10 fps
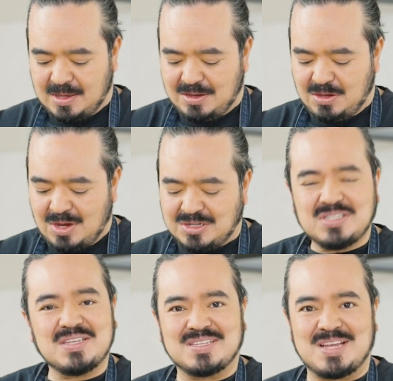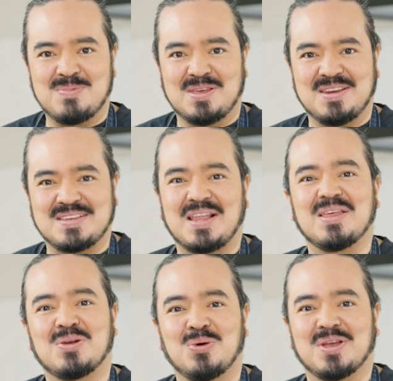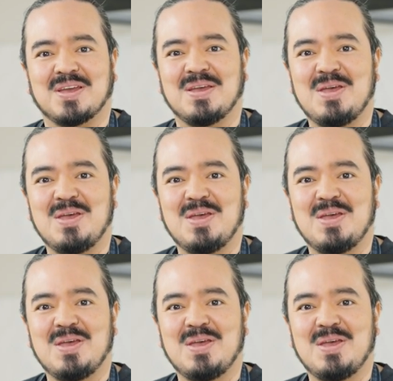You actually see the same thing in Italian cooking